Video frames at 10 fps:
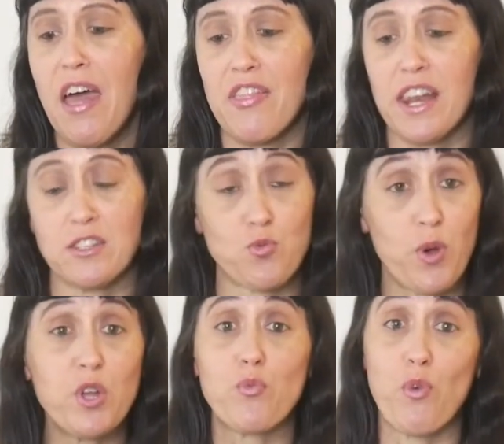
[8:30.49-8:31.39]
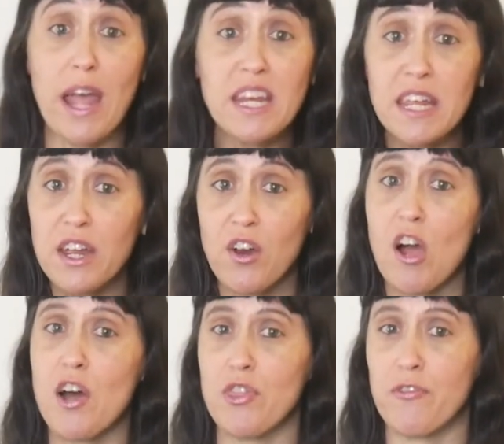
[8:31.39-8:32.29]
that is written right here
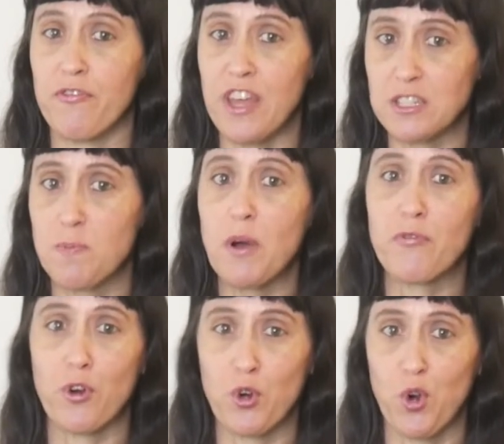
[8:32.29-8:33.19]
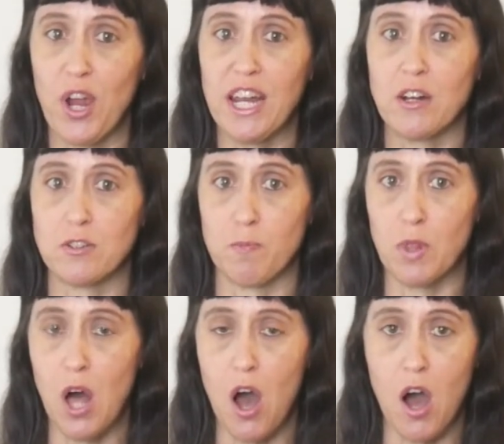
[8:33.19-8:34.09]
on the Facebook for Creators
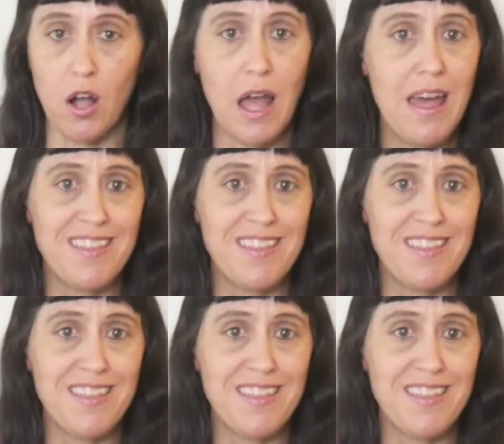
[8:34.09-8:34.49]
blog.